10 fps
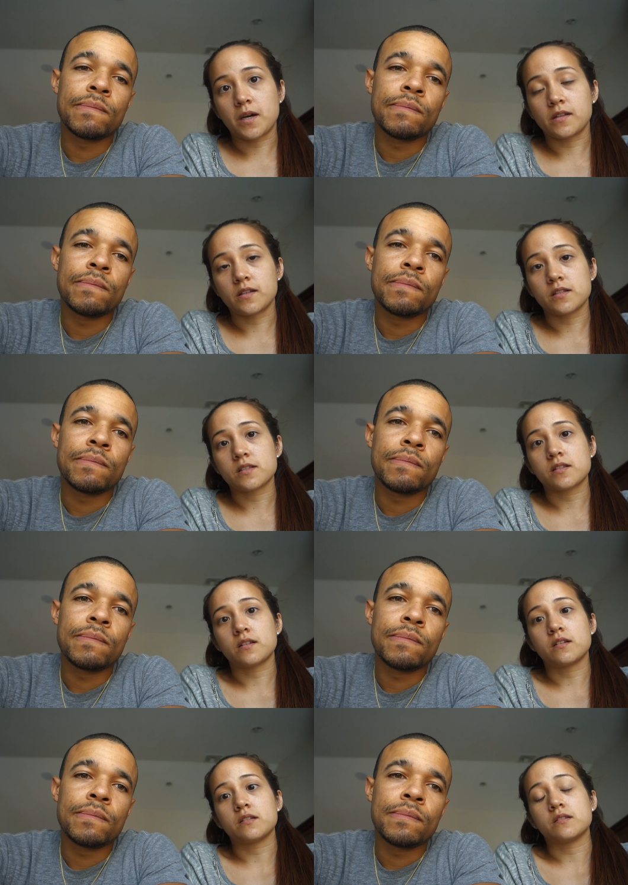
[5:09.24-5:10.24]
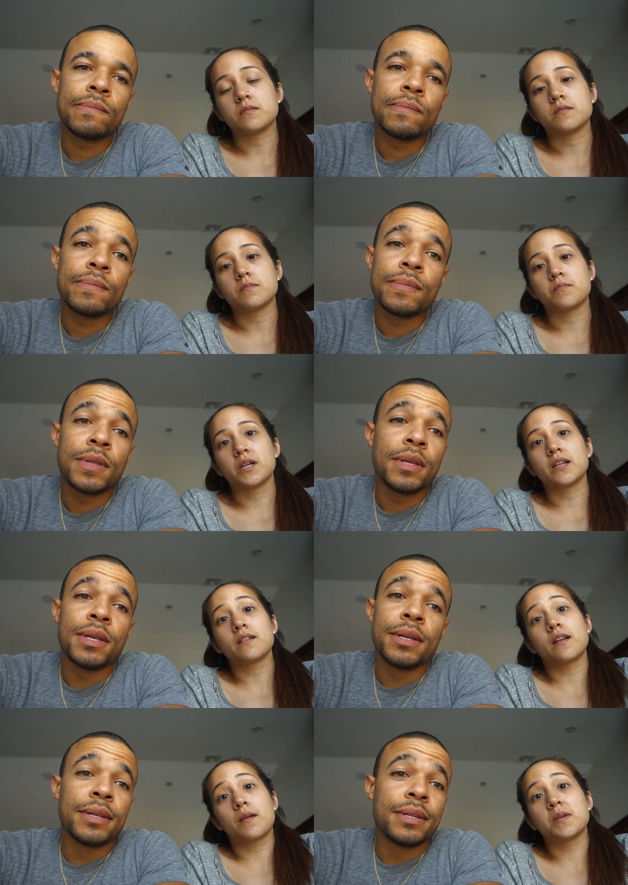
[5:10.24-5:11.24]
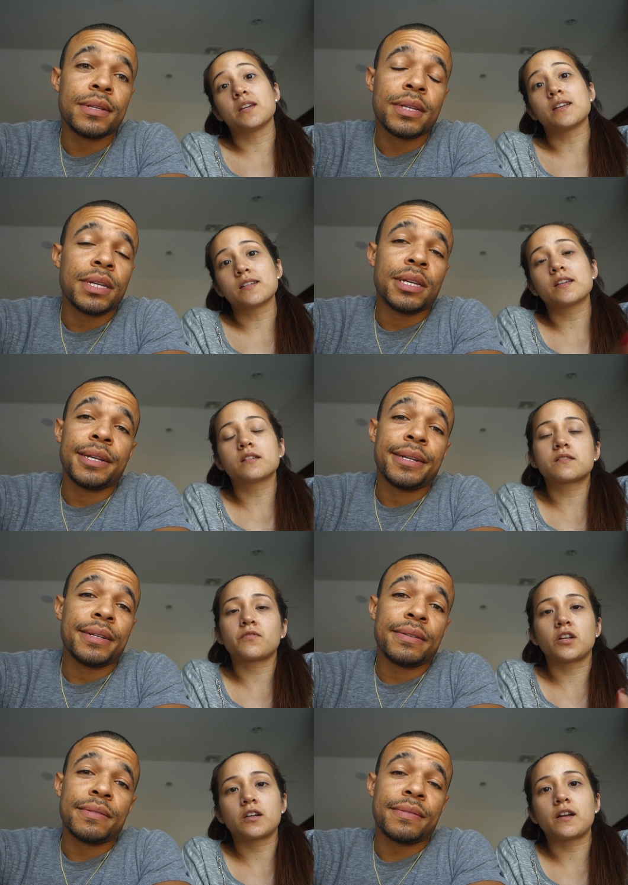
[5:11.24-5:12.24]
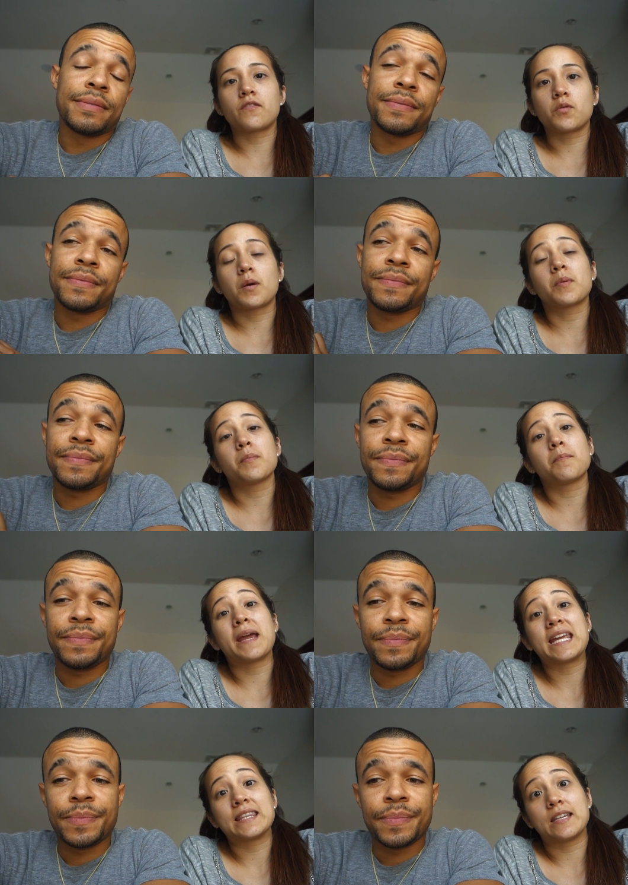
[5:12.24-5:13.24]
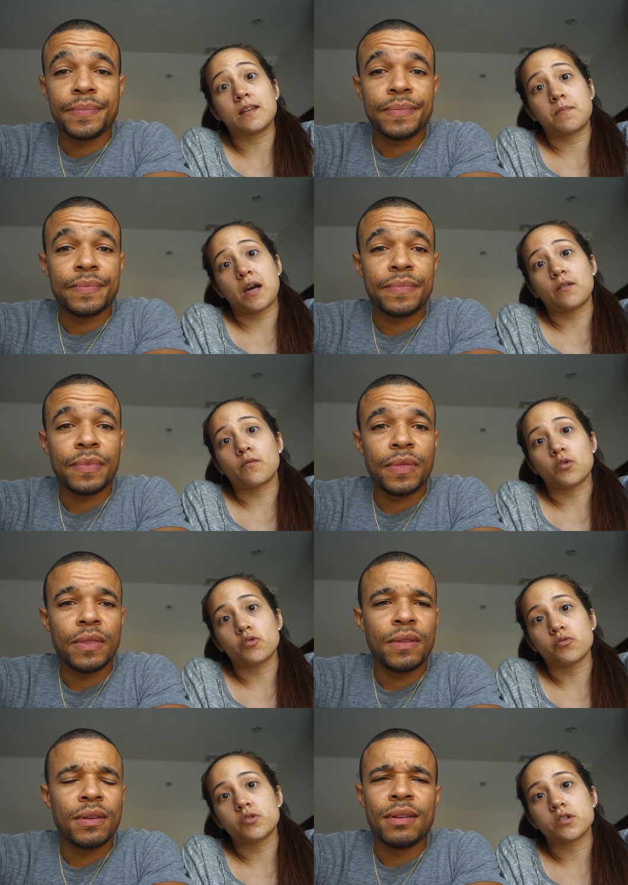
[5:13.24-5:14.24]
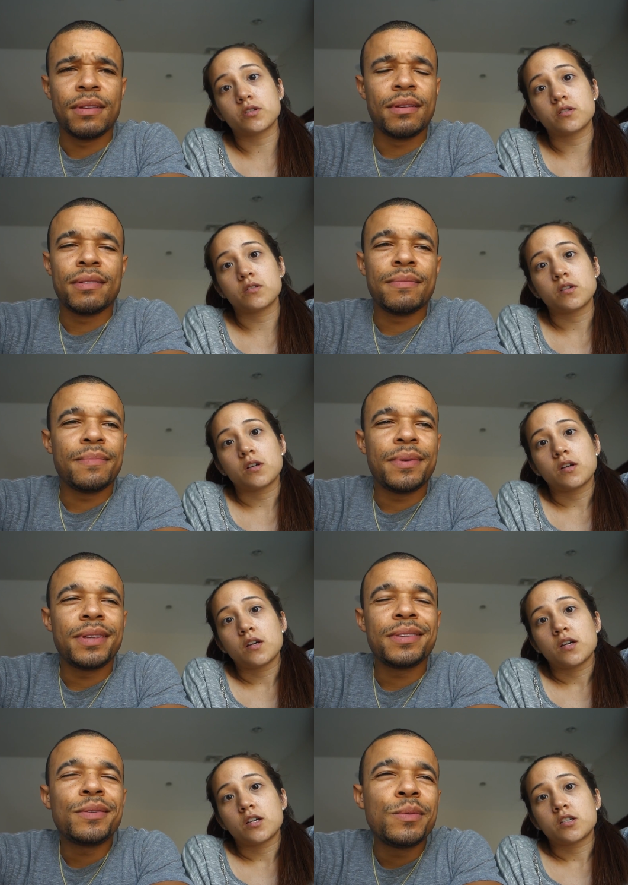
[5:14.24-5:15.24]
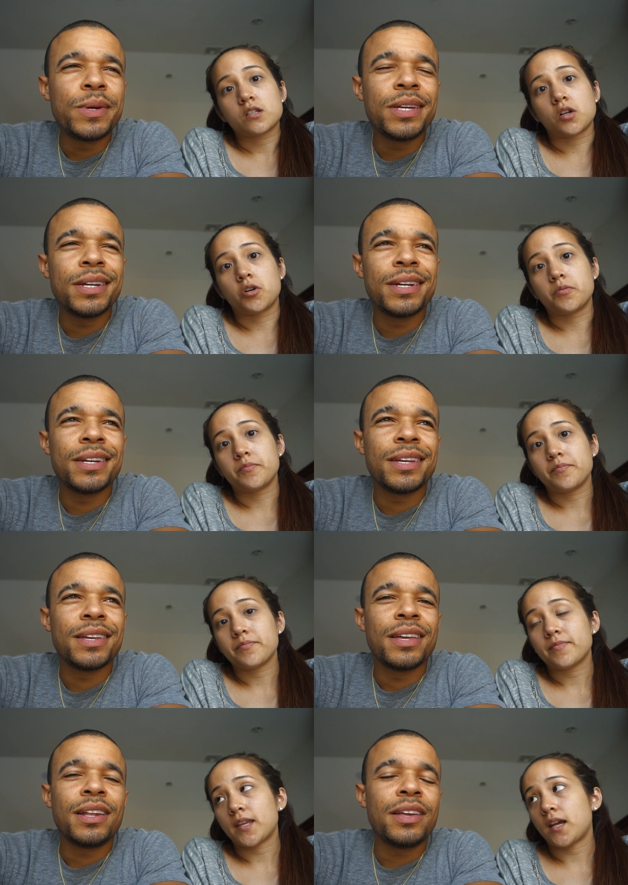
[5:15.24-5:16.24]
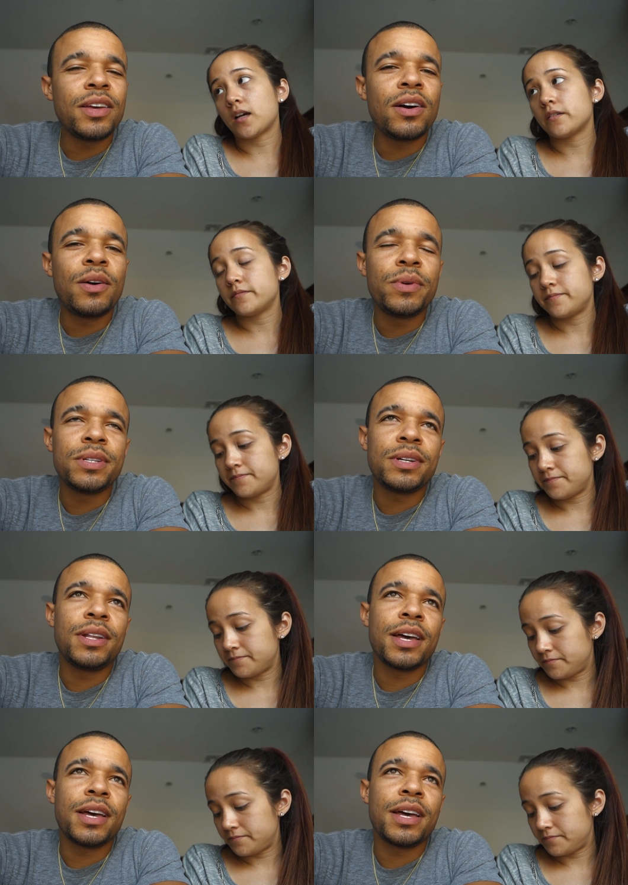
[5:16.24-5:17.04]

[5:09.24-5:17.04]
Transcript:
Speaker 1: by this. Uh, but, I mean, it, it is flooded everywhere, but mainly in Baton Rouge. That's
Speaker 2: so weird. So, like, yo, I want y'all to